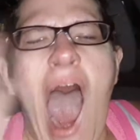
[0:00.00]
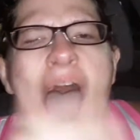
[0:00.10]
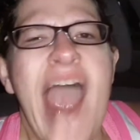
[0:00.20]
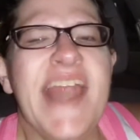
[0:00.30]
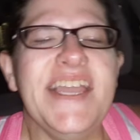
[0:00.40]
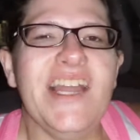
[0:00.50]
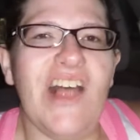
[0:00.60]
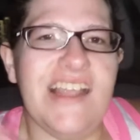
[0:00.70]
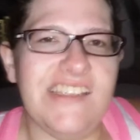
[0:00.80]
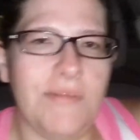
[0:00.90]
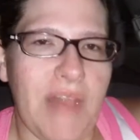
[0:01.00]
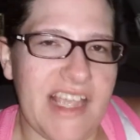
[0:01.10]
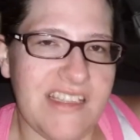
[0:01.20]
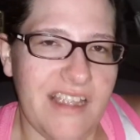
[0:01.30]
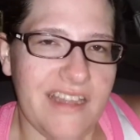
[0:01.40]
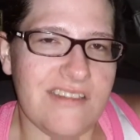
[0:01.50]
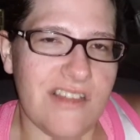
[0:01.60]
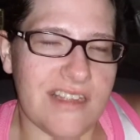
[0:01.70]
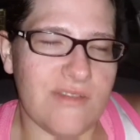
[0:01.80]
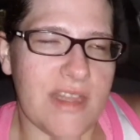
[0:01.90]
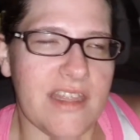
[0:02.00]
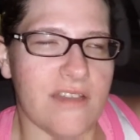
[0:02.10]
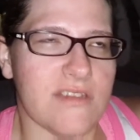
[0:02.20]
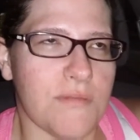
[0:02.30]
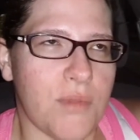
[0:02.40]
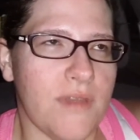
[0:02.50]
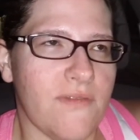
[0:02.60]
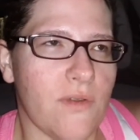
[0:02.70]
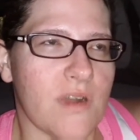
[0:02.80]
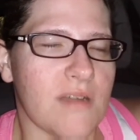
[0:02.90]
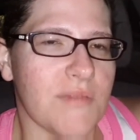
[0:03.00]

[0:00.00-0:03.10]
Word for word: I didn't get a lot of sleep last night, so that's why I think I was up 0.4,